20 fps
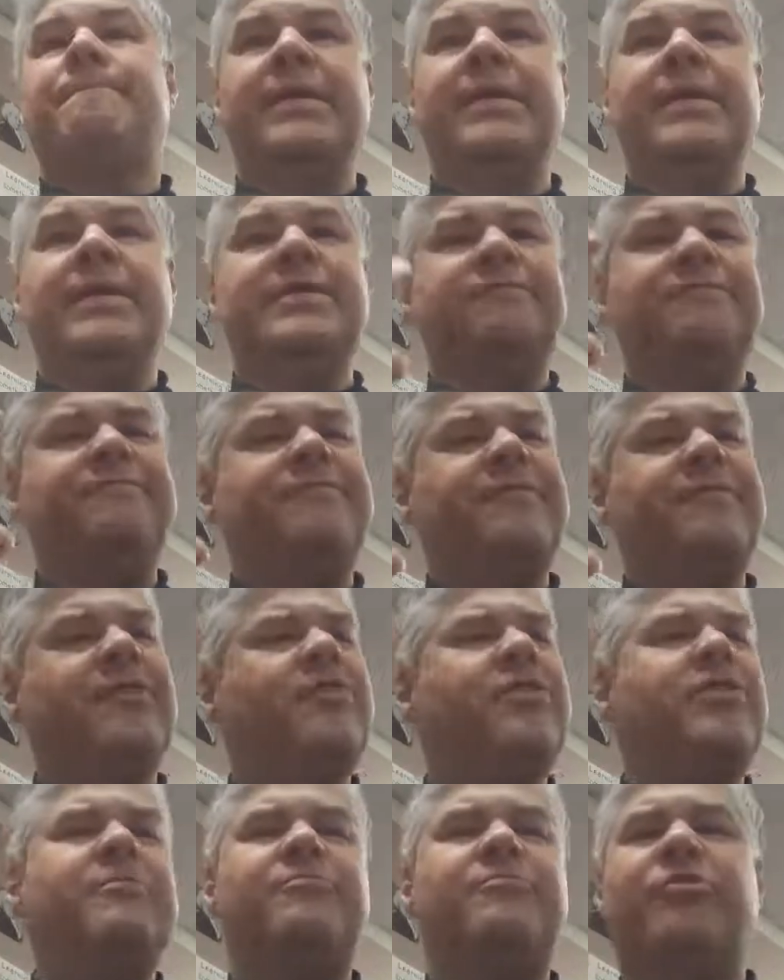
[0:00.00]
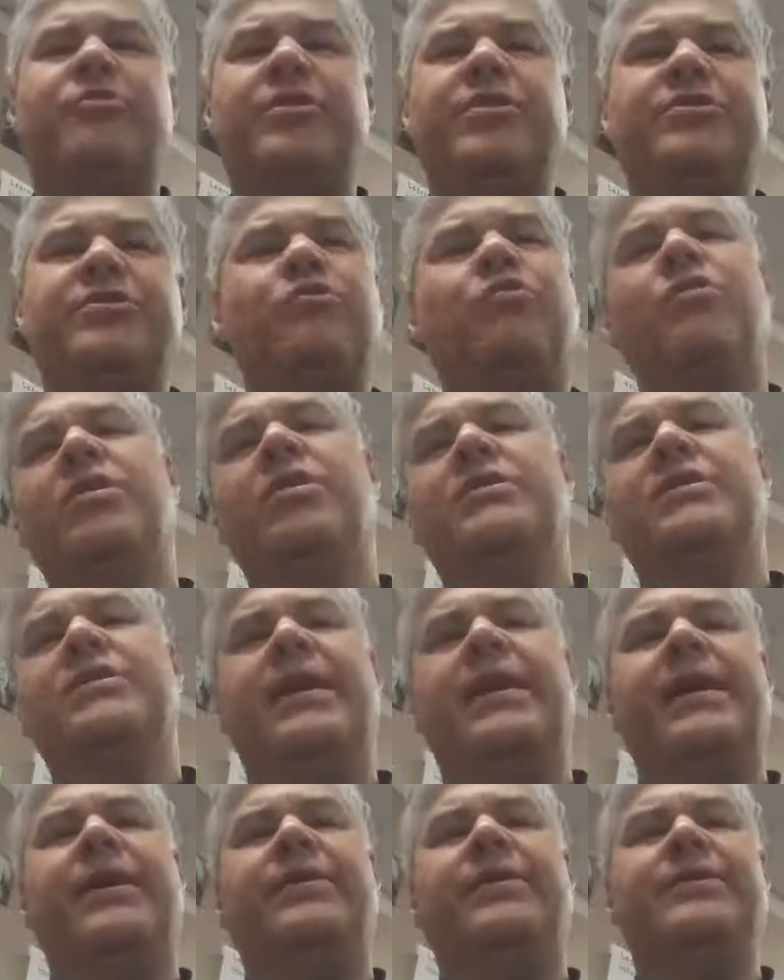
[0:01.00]
It's very important to work
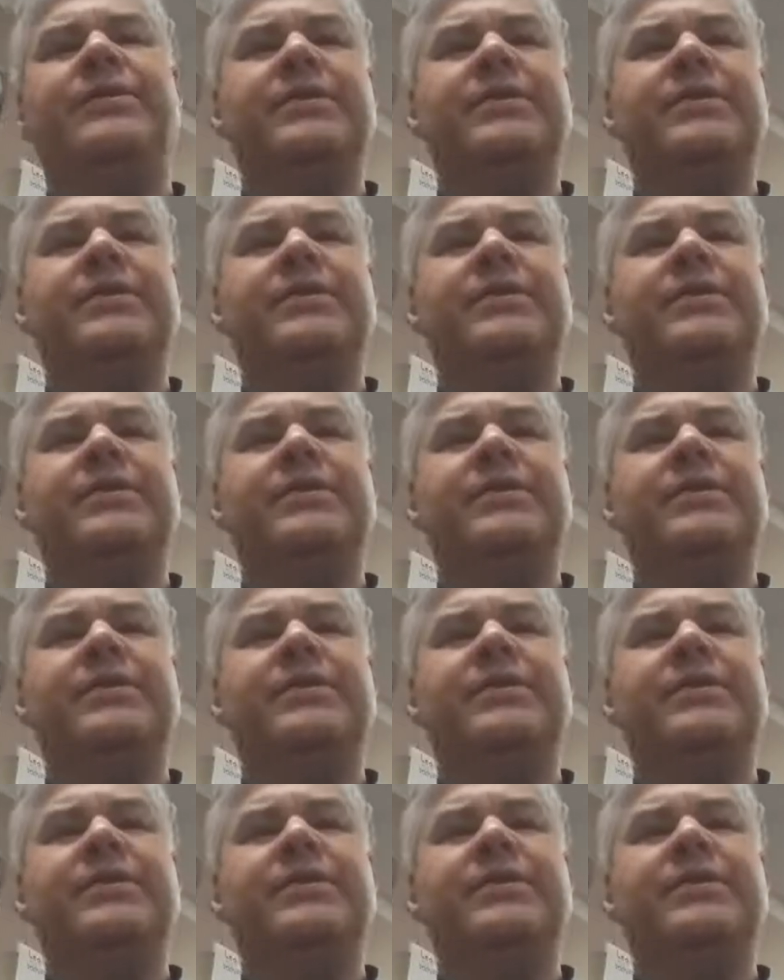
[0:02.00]
that out,